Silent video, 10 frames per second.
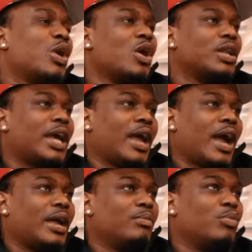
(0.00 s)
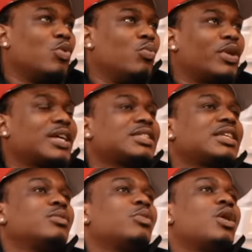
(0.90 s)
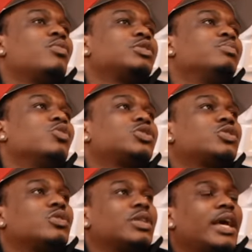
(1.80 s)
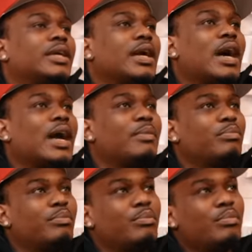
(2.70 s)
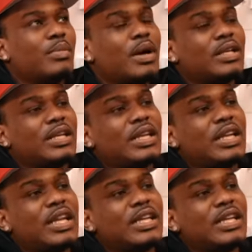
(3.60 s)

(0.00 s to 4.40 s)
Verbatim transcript: the bar, like I boom. When I said the bar, was more so like I. I know